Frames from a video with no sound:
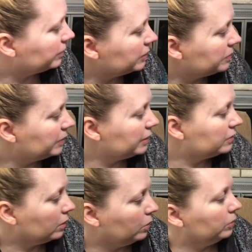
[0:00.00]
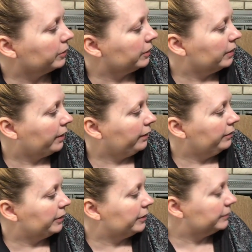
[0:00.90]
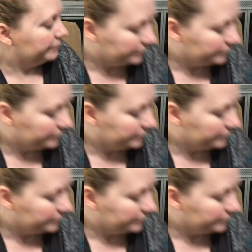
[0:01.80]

ones, but he's older and heavier.